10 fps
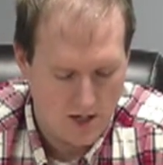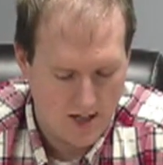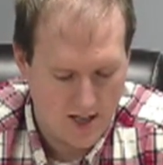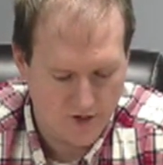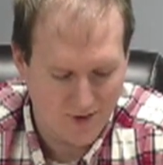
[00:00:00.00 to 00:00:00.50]

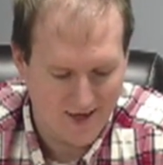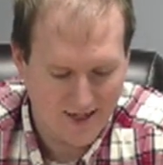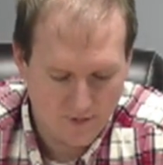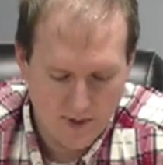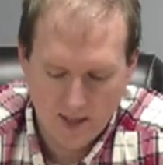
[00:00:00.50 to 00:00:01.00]
So the
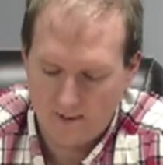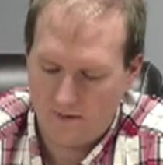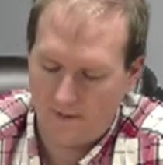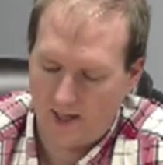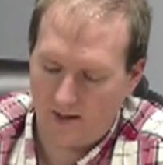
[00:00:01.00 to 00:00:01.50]
next meeting of the
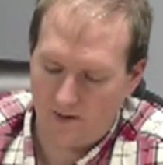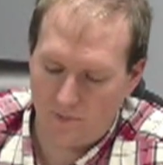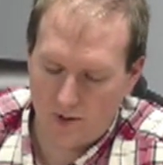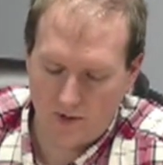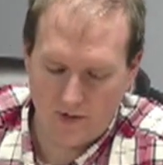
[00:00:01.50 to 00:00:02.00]
Finance and
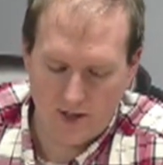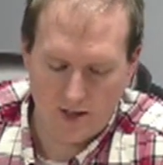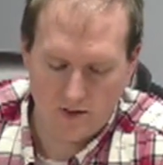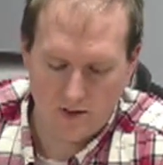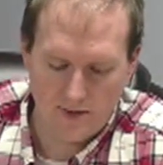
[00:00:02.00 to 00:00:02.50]

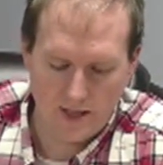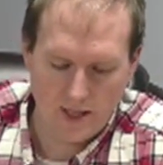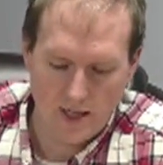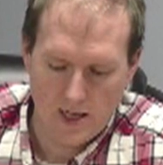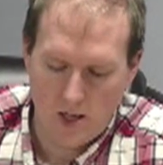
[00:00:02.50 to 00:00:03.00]
Personnel
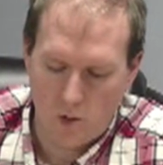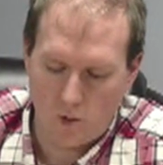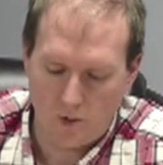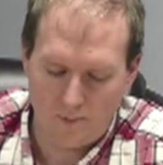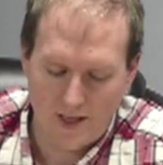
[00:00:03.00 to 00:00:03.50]
Committee
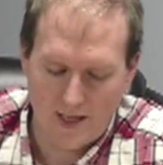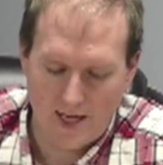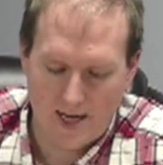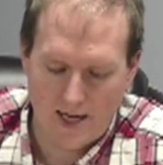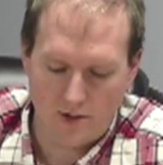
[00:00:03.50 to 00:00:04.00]
will be
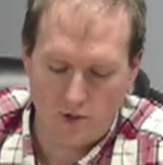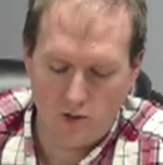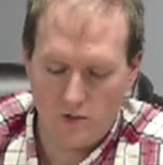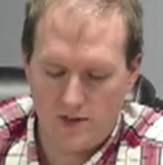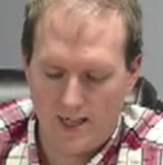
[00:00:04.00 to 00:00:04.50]
on
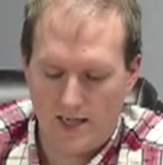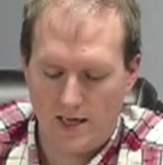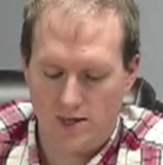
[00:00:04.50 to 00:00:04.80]
Tuesday,